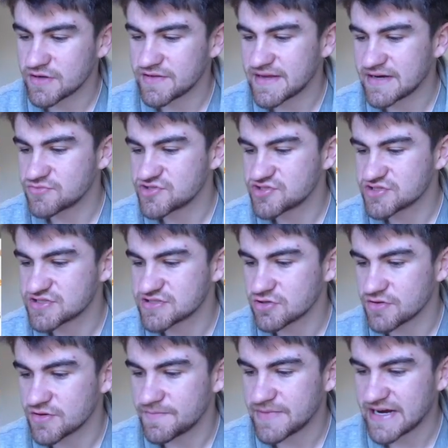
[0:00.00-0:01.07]
and that was just
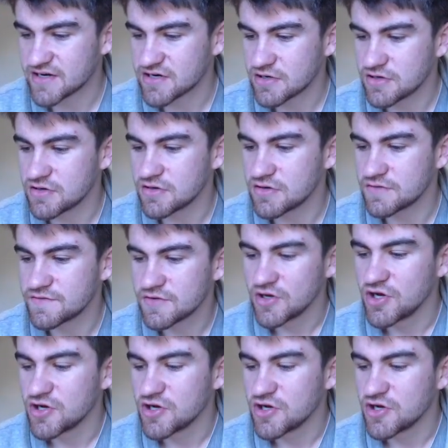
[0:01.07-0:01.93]
on the back of